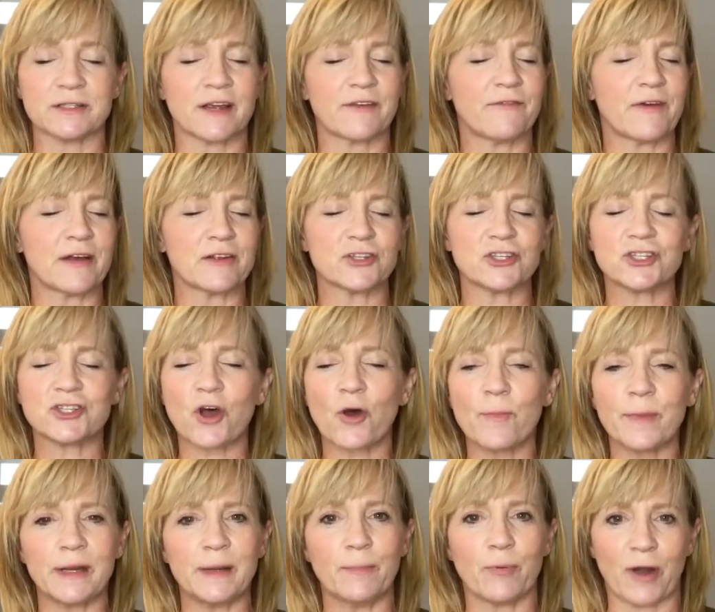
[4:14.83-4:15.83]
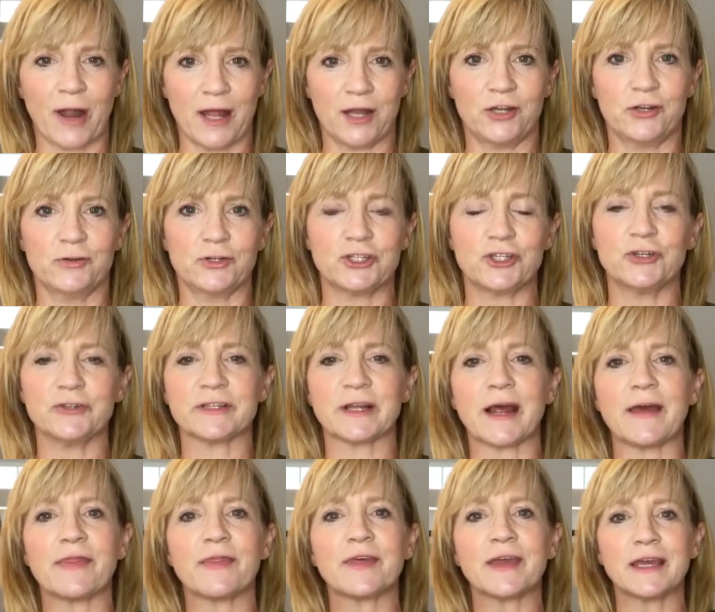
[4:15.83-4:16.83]
I found so many brand new shoes, and
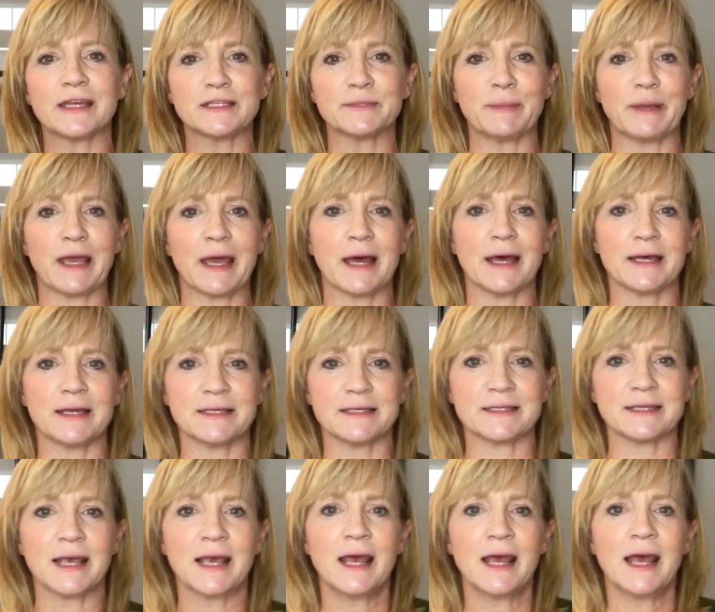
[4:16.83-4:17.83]
I think it's because